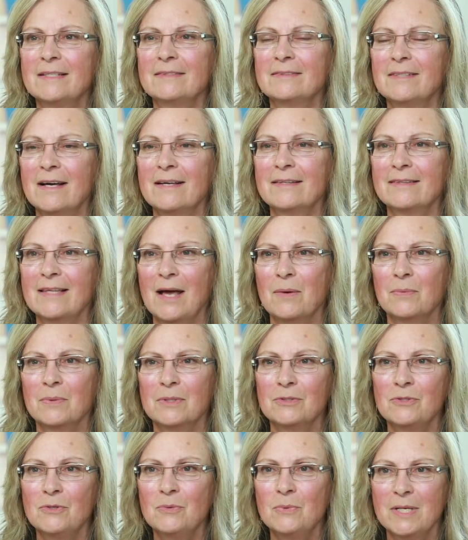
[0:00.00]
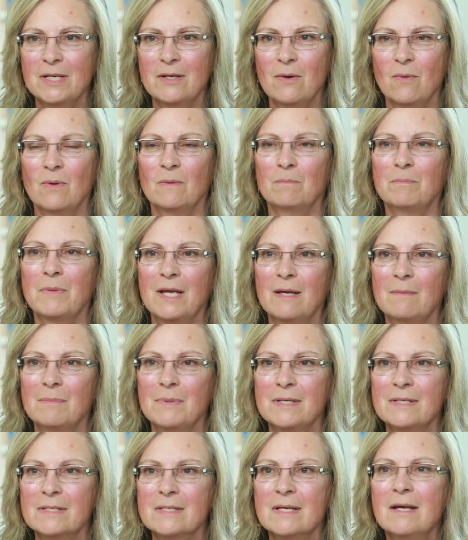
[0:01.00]
like that with 2-week-old
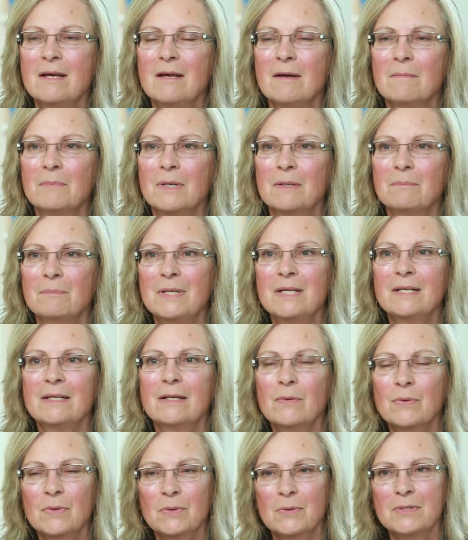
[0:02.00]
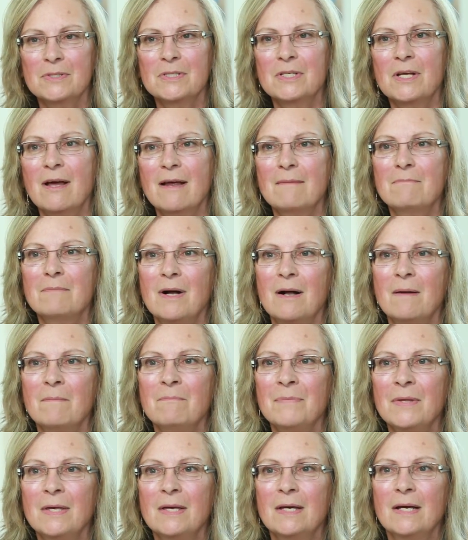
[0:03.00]
babies. But being a third-time
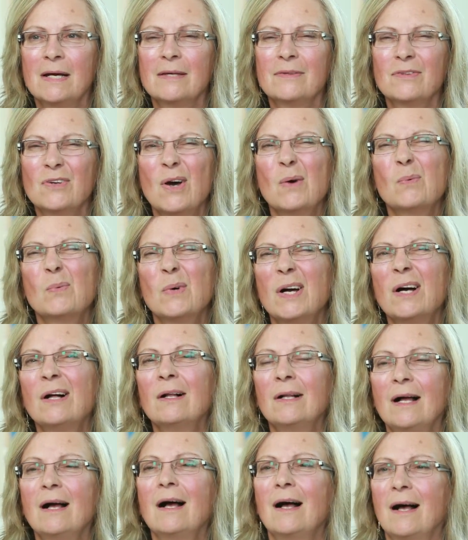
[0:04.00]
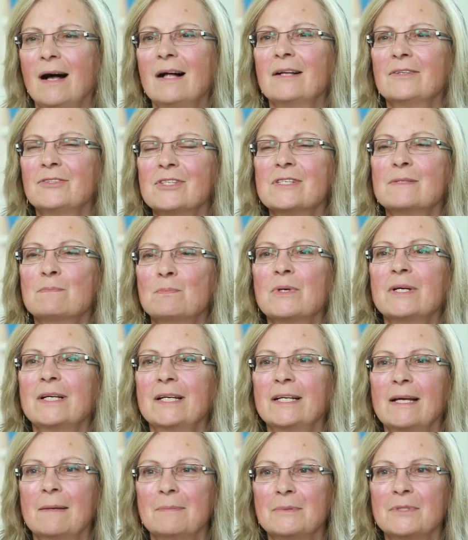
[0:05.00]
mom, I thought, well, I'll just bring
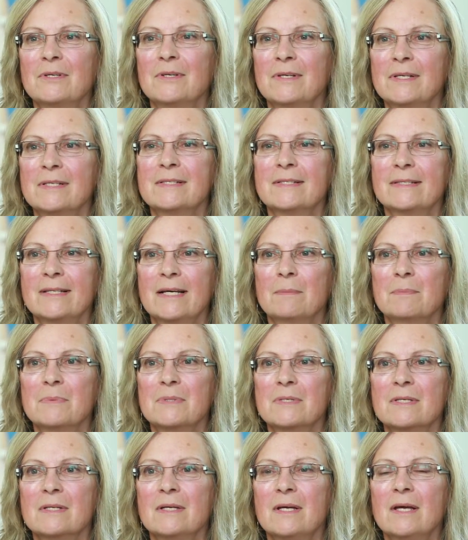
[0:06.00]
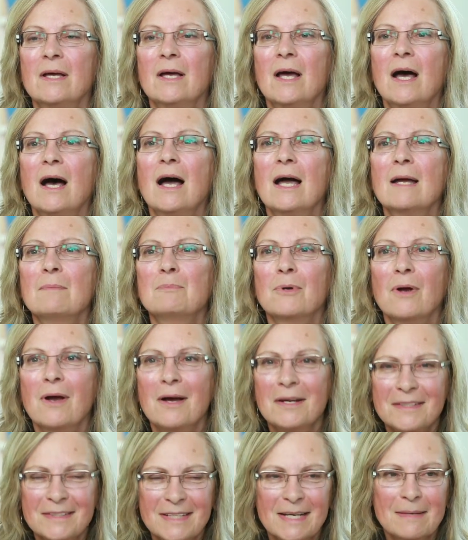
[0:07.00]
it up to his lips. I
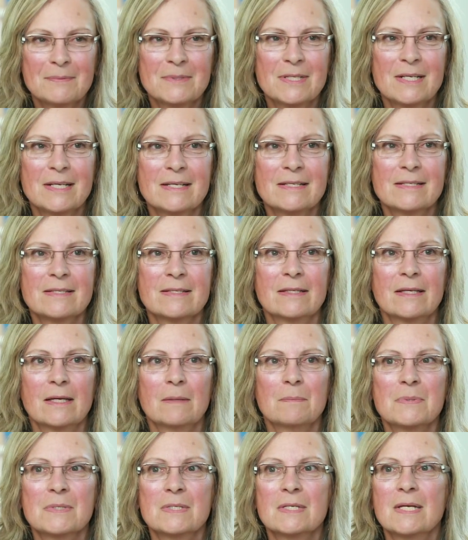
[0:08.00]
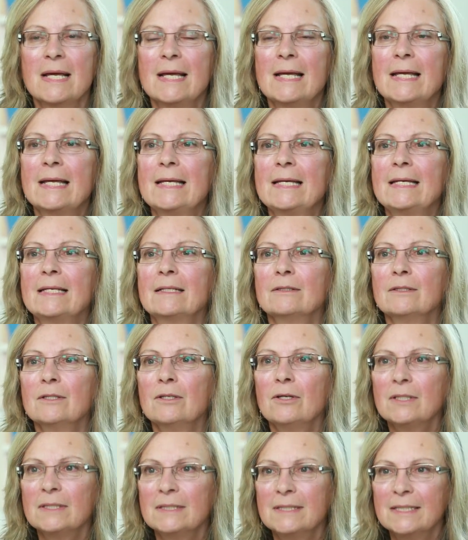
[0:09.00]
brought it up to his lips. He
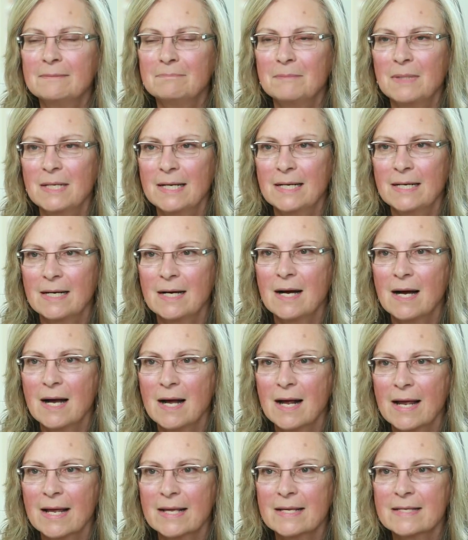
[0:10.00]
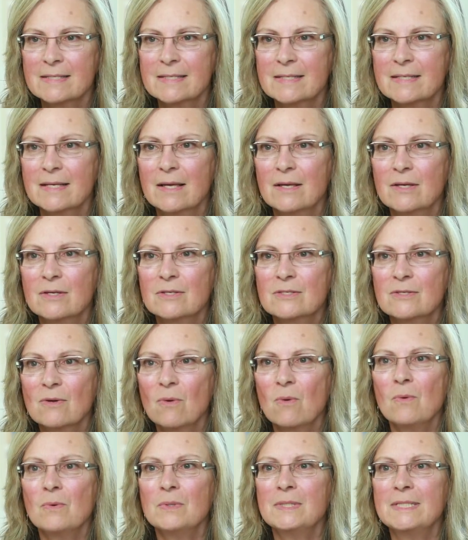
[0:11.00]
looked in my eyes
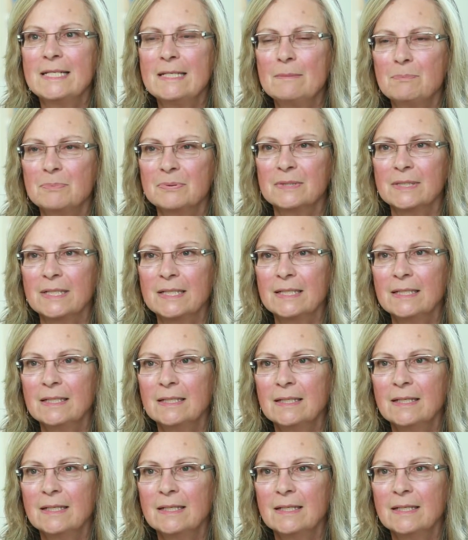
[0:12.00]
so deeply,